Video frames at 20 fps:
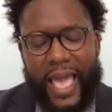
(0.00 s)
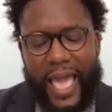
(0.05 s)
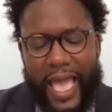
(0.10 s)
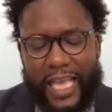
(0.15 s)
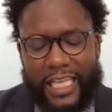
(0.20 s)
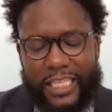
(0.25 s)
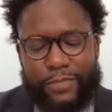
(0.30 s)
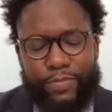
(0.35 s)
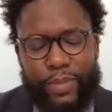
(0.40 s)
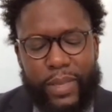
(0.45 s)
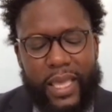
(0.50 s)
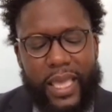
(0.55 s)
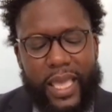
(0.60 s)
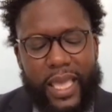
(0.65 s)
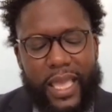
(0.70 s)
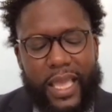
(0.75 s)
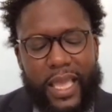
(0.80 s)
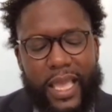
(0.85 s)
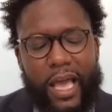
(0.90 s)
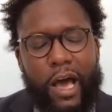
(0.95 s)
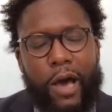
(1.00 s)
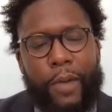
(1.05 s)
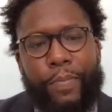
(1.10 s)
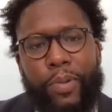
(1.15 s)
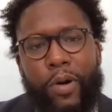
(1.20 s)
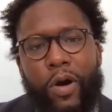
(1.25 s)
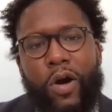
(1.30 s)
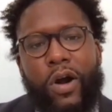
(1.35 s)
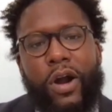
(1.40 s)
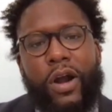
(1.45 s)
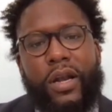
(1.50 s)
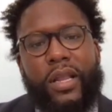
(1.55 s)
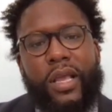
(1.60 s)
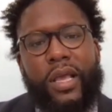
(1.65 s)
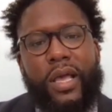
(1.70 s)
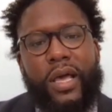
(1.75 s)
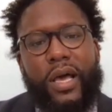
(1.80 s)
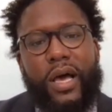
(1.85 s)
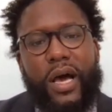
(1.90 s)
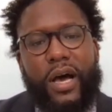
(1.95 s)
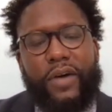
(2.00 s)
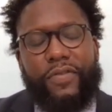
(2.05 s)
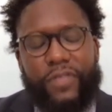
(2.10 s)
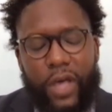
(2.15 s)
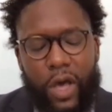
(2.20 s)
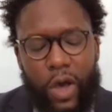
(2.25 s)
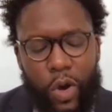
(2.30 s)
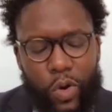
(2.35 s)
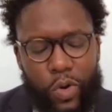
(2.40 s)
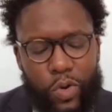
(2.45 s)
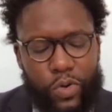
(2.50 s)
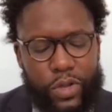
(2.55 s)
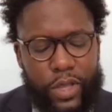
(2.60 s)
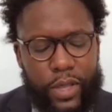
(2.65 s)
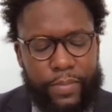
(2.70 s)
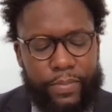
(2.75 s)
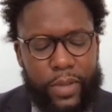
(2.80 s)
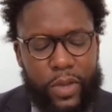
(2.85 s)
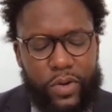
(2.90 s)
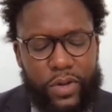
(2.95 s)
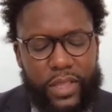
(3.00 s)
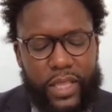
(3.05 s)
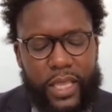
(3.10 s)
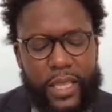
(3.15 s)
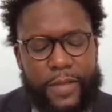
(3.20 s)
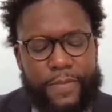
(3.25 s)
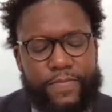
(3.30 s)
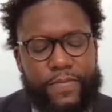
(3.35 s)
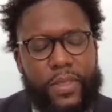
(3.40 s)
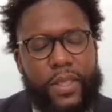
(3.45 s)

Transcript: as being a part of the whole community.